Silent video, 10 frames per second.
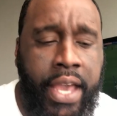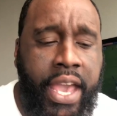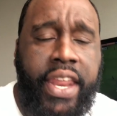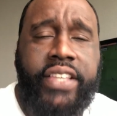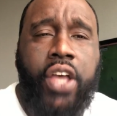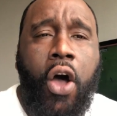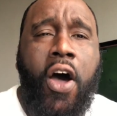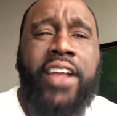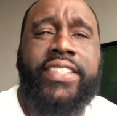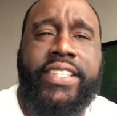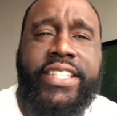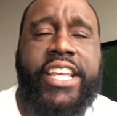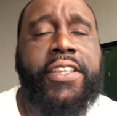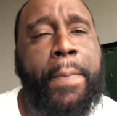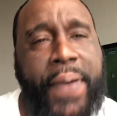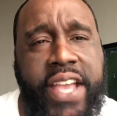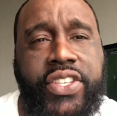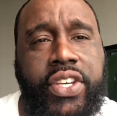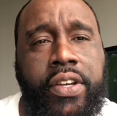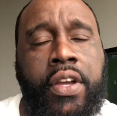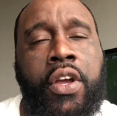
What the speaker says: And it's hard to see the picture